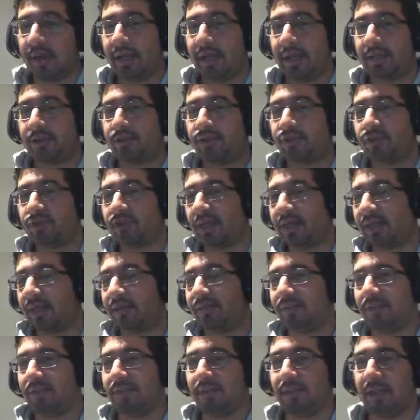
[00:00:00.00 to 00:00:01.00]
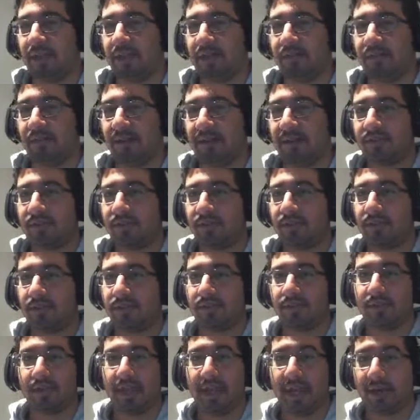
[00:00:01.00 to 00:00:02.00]
and just kind of giving advice on
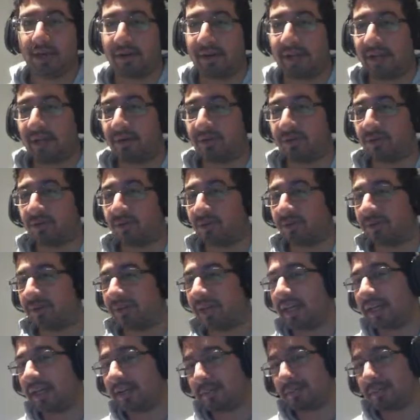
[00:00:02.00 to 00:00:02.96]
how to handle certain tank